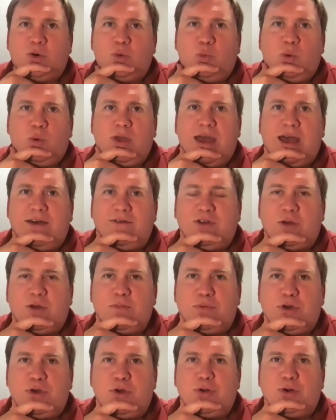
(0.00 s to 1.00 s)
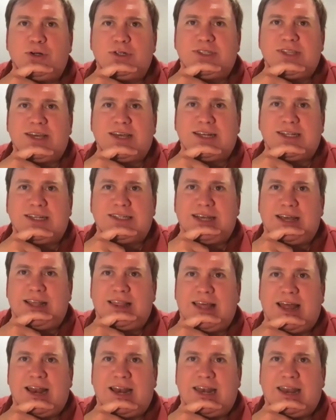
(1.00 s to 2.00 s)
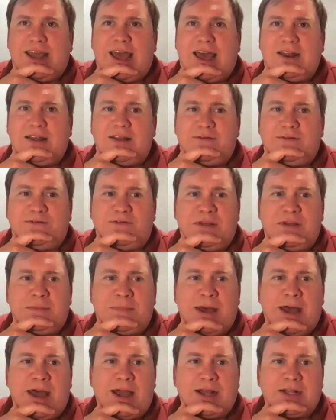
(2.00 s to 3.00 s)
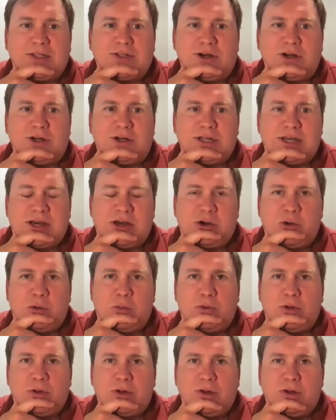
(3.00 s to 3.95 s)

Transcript: we have computers that can take that data and feedback and start to help